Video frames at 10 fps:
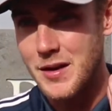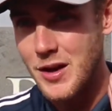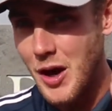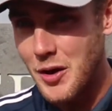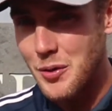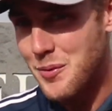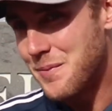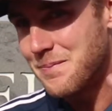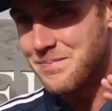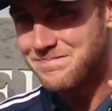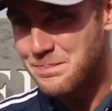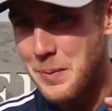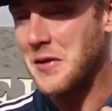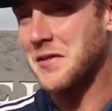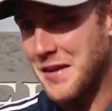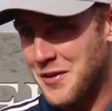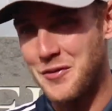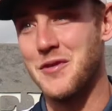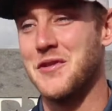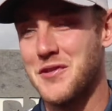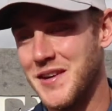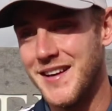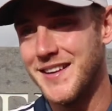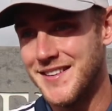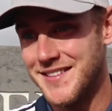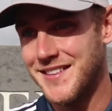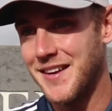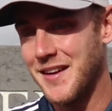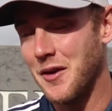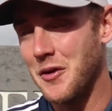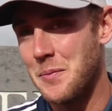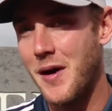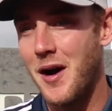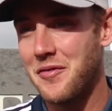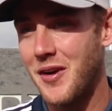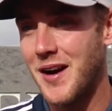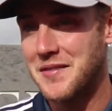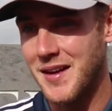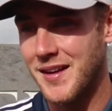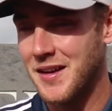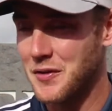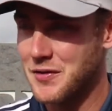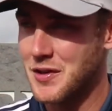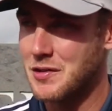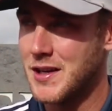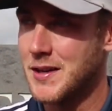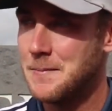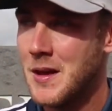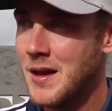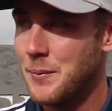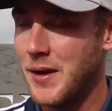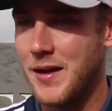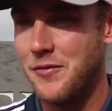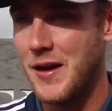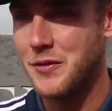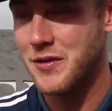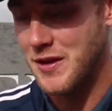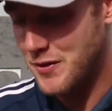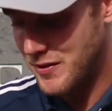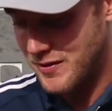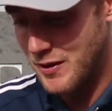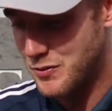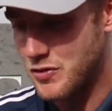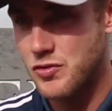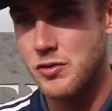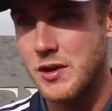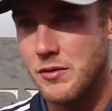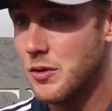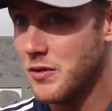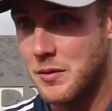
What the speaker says: low buzz it through the trees on a par 5 to get close to the green. But he failed to notice there was a tree root,